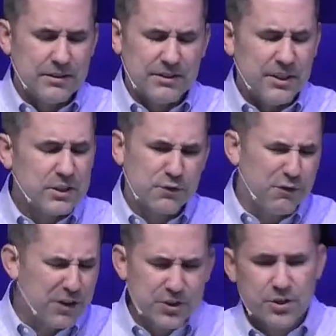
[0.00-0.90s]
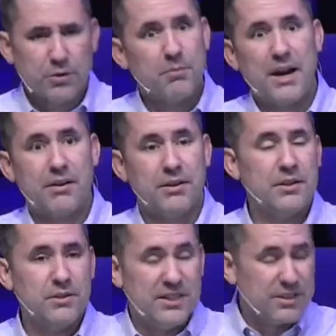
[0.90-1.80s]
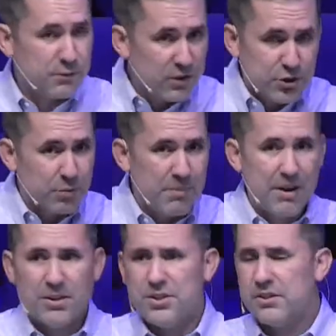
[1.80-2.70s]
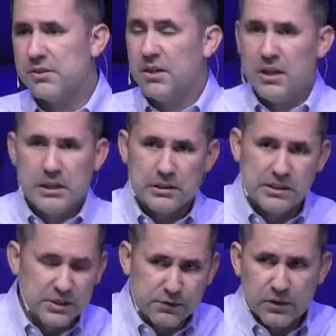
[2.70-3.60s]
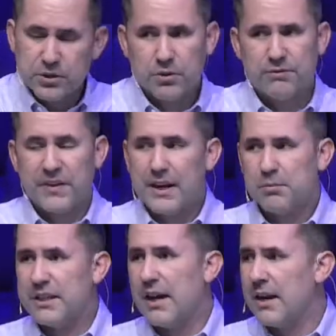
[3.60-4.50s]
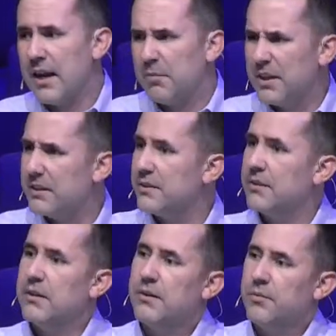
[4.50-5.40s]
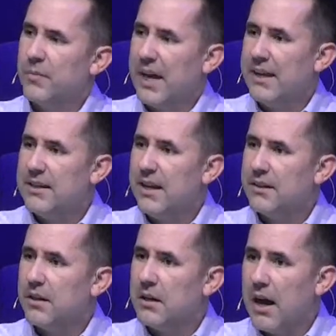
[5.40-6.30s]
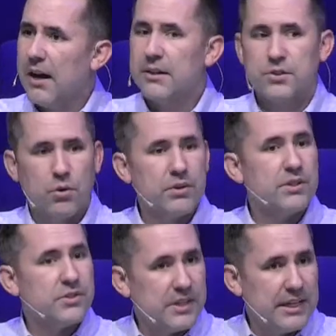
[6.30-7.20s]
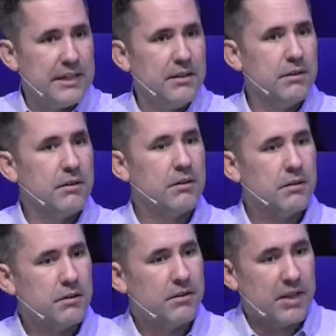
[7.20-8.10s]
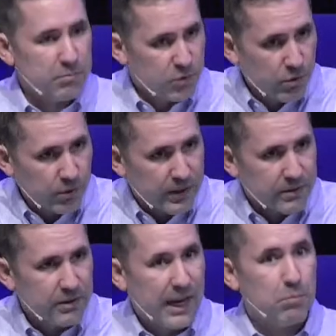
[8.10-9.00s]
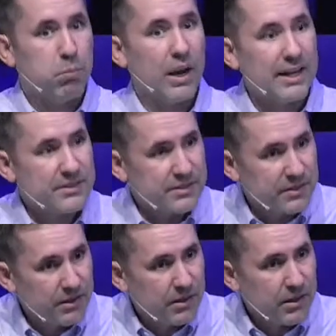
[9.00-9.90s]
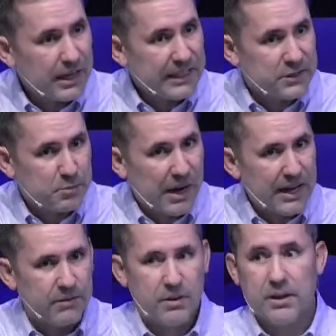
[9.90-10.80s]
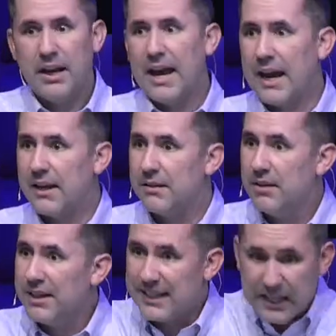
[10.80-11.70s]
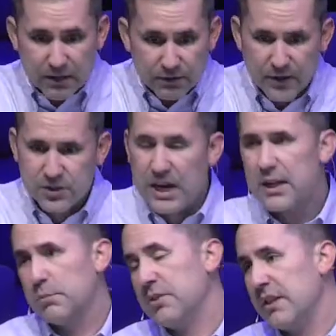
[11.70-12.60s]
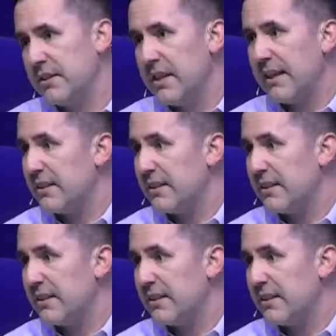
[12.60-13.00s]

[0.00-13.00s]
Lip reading: dysfunctional marriages, dysfunctional family dynamics, and yet God is going to see them through it and bless in spite of it and give Jacob success